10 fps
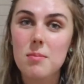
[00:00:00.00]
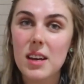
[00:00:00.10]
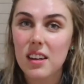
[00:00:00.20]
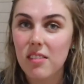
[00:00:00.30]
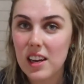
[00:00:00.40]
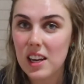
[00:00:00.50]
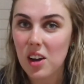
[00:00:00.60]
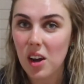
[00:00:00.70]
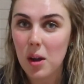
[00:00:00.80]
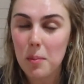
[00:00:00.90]
to make a
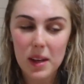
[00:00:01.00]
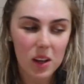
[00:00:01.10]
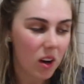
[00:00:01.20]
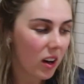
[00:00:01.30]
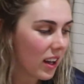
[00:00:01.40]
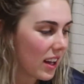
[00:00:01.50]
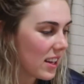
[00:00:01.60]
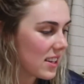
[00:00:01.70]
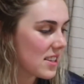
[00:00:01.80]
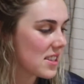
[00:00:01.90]
video
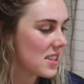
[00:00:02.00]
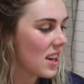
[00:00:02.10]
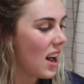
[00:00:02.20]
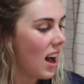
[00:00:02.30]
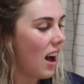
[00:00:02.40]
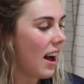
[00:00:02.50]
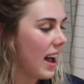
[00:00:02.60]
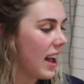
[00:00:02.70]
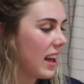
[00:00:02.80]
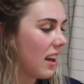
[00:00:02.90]
because
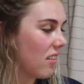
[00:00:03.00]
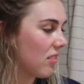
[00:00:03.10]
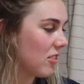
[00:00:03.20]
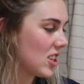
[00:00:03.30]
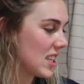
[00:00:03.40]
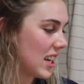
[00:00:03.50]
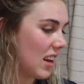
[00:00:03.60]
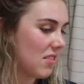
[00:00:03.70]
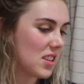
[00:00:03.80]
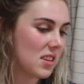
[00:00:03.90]
I have
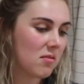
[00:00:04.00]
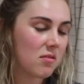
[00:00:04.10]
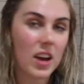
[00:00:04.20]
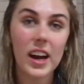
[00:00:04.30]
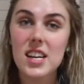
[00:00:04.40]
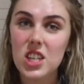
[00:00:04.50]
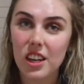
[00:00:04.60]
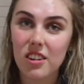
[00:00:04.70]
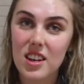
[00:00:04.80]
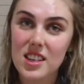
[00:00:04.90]
received some very
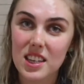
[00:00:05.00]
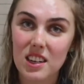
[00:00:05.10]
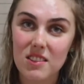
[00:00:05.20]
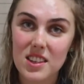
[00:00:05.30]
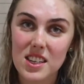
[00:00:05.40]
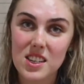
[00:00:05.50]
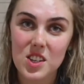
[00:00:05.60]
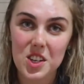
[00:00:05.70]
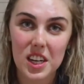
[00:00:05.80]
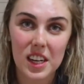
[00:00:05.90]
generous gifts this
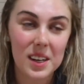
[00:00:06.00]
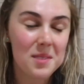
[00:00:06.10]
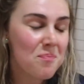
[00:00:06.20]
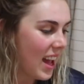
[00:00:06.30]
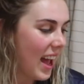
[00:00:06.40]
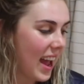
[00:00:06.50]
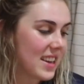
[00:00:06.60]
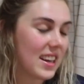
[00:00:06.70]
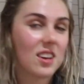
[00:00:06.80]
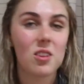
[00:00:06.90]
year. And
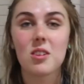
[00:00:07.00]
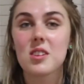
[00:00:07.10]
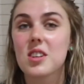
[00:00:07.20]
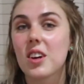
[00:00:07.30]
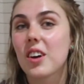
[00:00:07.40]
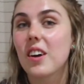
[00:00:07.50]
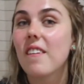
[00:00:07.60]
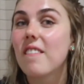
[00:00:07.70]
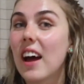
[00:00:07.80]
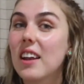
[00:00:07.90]
I
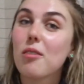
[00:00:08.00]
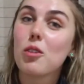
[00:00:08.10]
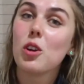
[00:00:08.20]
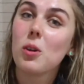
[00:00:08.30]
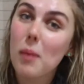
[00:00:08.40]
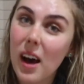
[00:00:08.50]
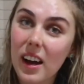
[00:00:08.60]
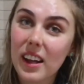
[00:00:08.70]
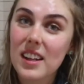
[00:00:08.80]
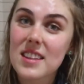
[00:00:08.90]
also found a few
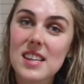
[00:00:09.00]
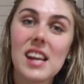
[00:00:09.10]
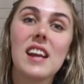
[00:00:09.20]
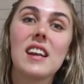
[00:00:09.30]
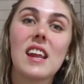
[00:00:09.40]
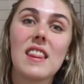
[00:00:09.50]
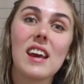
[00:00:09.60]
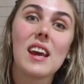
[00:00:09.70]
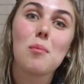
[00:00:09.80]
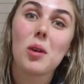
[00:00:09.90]
bargains in
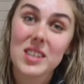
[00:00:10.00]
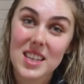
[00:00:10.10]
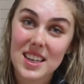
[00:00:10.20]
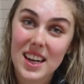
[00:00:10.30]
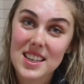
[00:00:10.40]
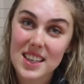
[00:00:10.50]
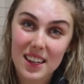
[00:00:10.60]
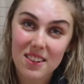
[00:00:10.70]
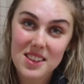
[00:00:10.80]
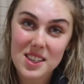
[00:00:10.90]
the Boxing Day
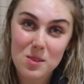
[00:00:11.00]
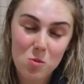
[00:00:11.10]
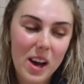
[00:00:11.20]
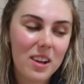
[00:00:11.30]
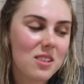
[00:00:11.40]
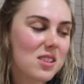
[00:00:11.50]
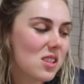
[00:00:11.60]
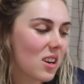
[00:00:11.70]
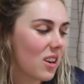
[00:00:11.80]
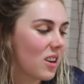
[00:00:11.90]
sales as well.
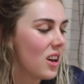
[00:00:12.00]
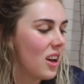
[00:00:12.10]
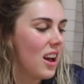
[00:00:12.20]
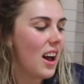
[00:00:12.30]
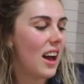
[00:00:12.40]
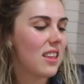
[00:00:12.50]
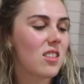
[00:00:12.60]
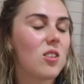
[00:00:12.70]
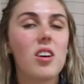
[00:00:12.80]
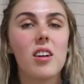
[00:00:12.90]
So I
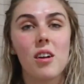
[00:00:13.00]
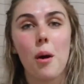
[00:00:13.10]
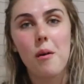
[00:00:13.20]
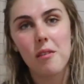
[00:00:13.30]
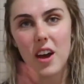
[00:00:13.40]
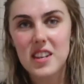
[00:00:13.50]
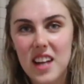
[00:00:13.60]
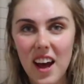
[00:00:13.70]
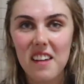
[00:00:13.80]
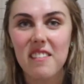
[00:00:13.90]
thought, first
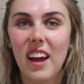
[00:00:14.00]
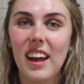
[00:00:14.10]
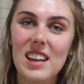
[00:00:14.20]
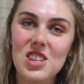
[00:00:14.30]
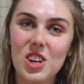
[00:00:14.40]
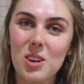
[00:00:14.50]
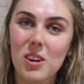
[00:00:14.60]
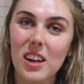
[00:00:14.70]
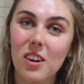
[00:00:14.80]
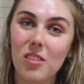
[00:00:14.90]
half, I can show you what
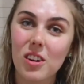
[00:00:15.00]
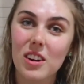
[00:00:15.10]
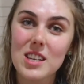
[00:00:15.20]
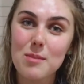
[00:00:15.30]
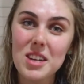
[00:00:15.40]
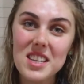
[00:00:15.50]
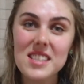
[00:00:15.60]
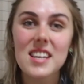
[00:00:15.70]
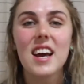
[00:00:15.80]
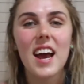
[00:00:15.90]
I got for Christmas.
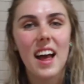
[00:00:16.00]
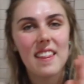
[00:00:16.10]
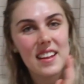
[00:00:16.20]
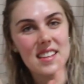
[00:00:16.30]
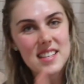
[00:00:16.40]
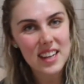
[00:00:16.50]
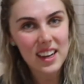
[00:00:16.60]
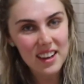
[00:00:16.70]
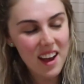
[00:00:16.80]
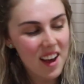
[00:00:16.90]
And then
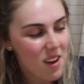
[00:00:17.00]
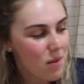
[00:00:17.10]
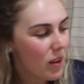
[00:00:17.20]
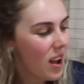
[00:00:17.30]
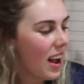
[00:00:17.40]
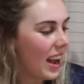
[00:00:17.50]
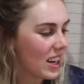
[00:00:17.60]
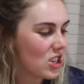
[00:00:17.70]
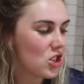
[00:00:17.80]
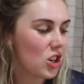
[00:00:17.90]
second half, I
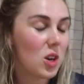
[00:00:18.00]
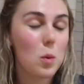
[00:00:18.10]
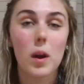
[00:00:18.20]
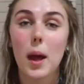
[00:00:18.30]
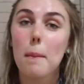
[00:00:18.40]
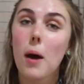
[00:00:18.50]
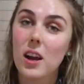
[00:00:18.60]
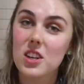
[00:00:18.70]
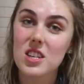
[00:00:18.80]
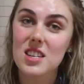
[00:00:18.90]
can show you what I
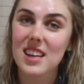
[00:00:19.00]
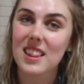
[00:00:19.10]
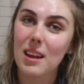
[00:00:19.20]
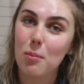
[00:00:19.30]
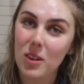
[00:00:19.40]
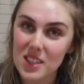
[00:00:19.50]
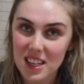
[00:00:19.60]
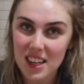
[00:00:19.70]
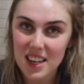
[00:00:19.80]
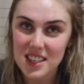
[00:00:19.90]
purchased in the Boxing
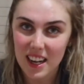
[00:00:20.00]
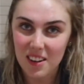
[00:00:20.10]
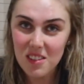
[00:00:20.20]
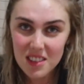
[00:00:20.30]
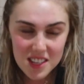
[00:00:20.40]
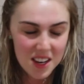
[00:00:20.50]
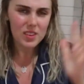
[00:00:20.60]
Day sales.